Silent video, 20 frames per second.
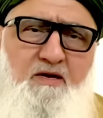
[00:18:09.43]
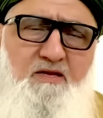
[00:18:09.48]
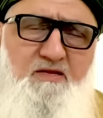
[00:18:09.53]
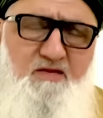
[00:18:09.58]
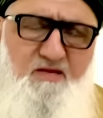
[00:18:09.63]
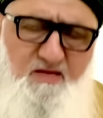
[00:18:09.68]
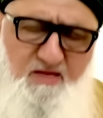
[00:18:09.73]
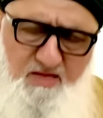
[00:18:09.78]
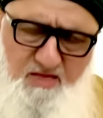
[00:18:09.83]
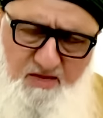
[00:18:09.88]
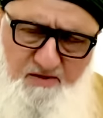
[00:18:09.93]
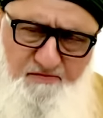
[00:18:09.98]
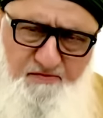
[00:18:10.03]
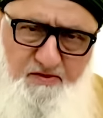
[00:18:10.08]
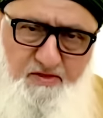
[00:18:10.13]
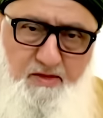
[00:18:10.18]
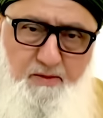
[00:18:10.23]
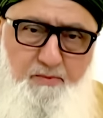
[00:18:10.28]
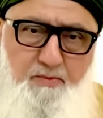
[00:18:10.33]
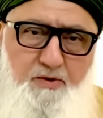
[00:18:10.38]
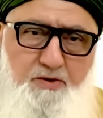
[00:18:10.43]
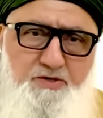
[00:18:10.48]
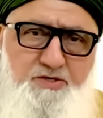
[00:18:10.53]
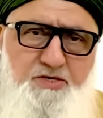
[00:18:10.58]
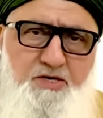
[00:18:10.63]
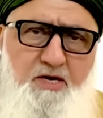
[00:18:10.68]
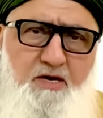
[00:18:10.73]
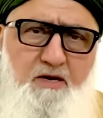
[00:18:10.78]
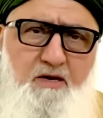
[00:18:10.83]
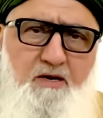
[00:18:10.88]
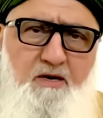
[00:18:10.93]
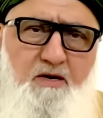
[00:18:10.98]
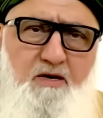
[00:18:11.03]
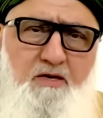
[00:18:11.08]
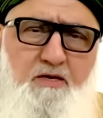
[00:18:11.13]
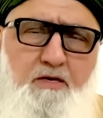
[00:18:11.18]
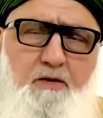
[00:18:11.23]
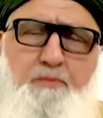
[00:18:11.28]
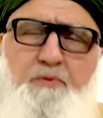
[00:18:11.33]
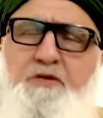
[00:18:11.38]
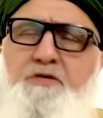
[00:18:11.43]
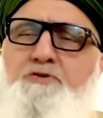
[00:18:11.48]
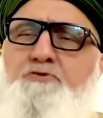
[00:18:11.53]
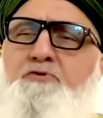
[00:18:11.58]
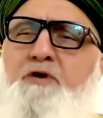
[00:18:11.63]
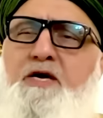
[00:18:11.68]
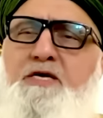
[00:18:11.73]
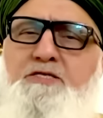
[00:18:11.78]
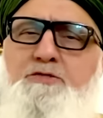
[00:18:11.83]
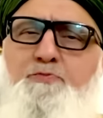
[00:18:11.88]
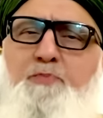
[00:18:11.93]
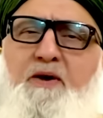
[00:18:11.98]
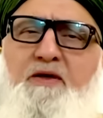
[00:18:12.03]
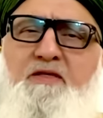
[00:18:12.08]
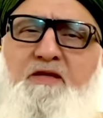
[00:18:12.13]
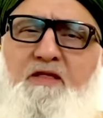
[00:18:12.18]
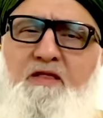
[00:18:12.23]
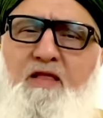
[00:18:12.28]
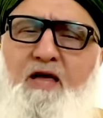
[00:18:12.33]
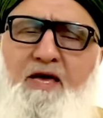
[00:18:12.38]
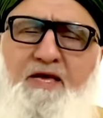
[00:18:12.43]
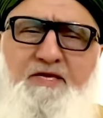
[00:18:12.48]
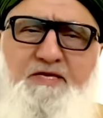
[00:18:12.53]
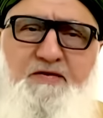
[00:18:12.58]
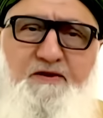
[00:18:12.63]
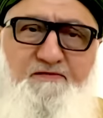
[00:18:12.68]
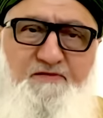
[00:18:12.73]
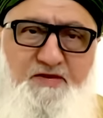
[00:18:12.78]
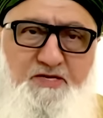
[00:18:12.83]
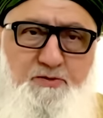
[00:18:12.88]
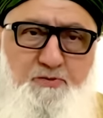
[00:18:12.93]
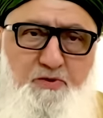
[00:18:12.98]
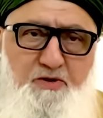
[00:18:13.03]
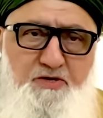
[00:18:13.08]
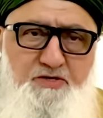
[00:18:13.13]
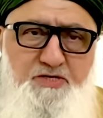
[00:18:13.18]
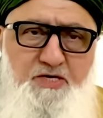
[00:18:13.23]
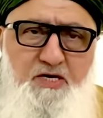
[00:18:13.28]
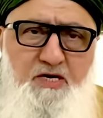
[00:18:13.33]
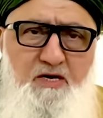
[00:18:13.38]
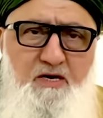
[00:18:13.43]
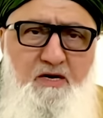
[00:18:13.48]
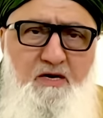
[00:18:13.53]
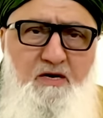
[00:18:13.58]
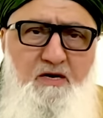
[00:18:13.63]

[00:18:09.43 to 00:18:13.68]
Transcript: to live in the mercy, to be dressed by the lights of Its mercy,